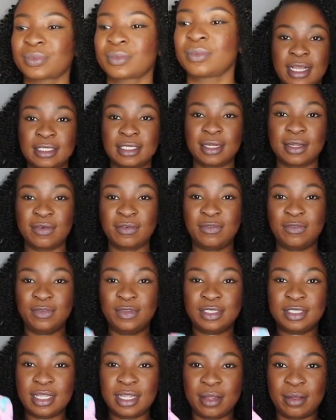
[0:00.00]
Next
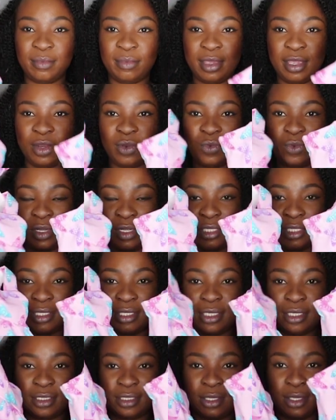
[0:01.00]
outfit that I made was
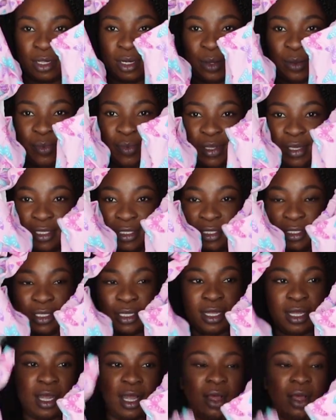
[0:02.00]
this three-piece.